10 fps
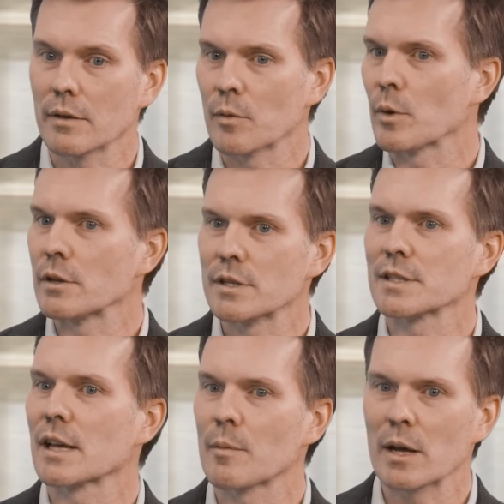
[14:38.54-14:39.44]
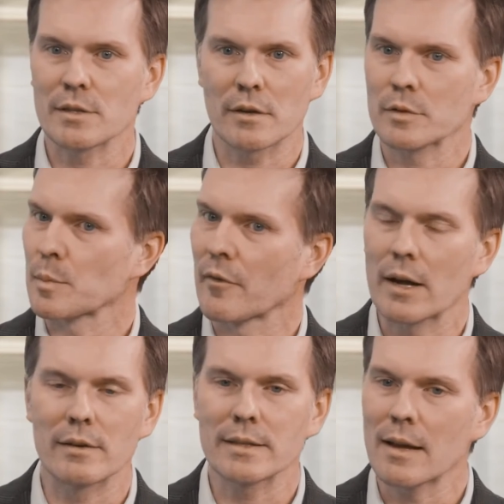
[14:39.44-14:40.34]
what you just said about service
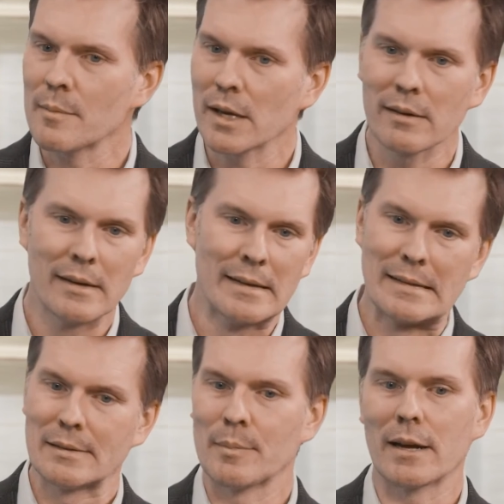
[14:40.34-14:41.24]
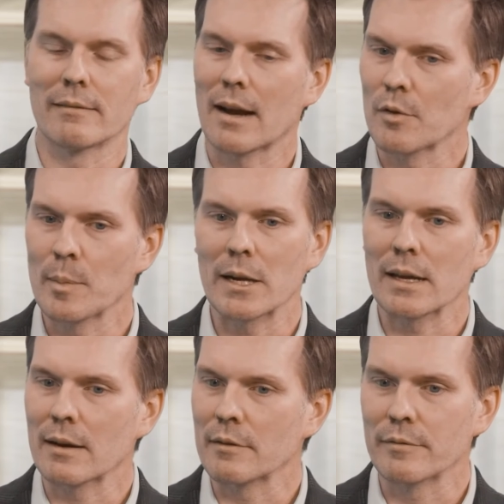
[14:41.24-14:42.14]
provider timing, about everybody
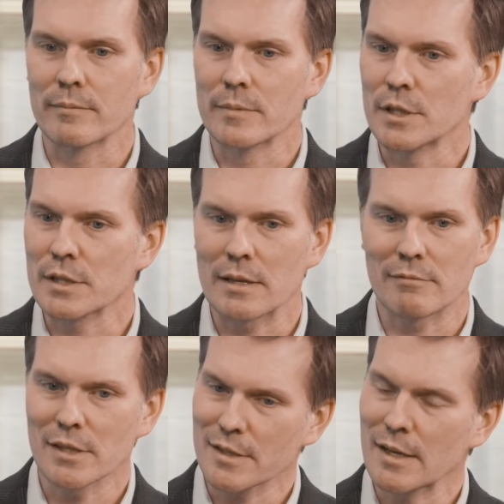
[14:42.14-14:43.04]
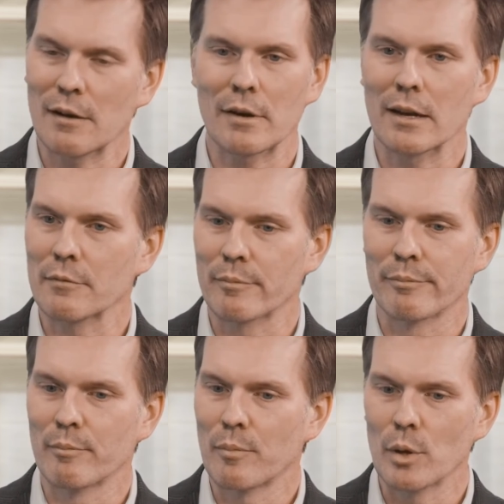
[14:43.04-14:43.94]
kind of just now kind of
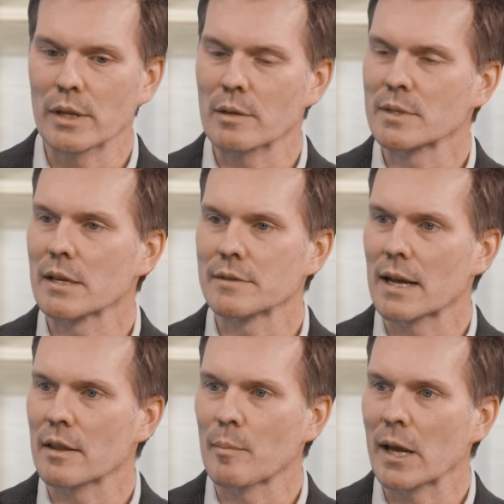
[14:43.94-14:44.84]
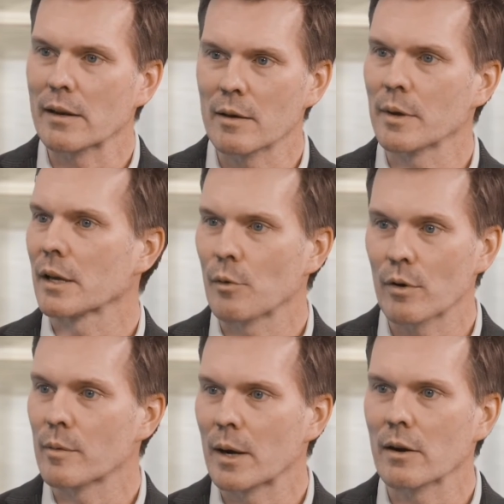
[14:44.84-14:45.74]
pulling themselves out of the pandemic in
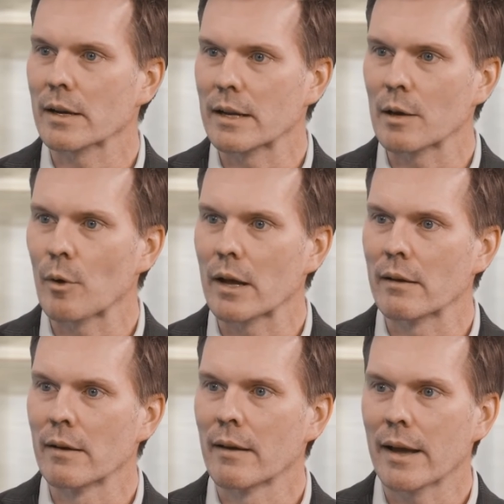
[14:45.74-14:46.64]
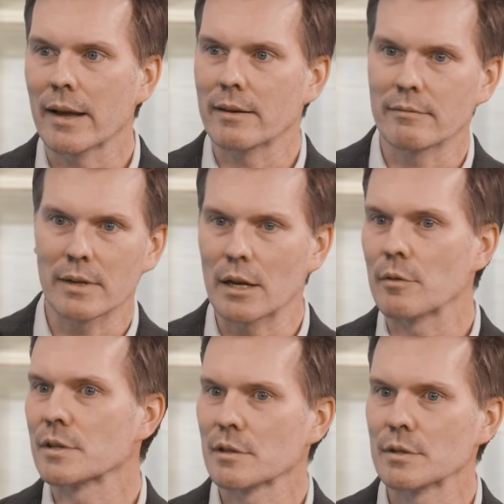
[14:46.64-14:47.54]
North America anyway, and
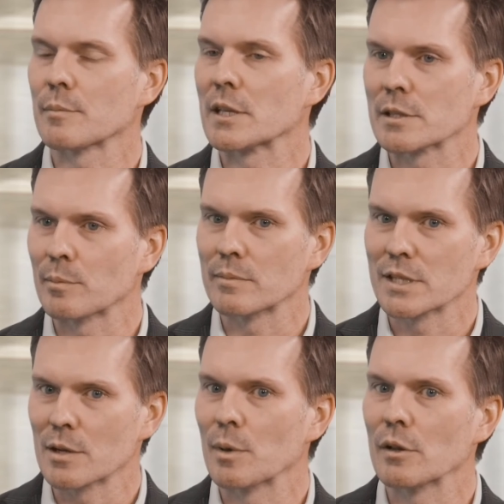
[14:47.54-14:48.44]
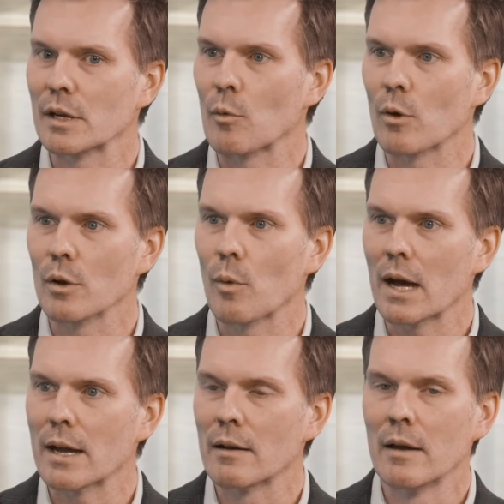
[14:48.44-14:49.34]
there's still some instability
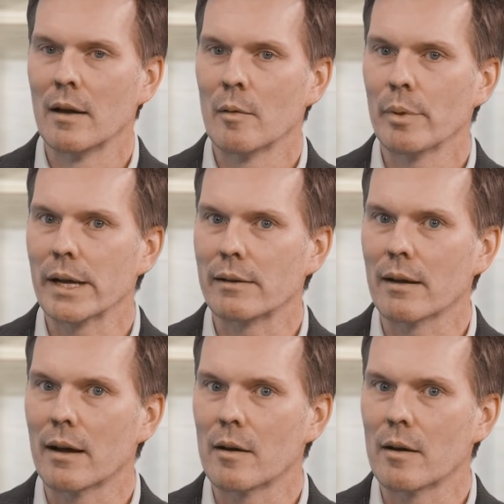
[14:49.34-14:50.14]
worldwide, but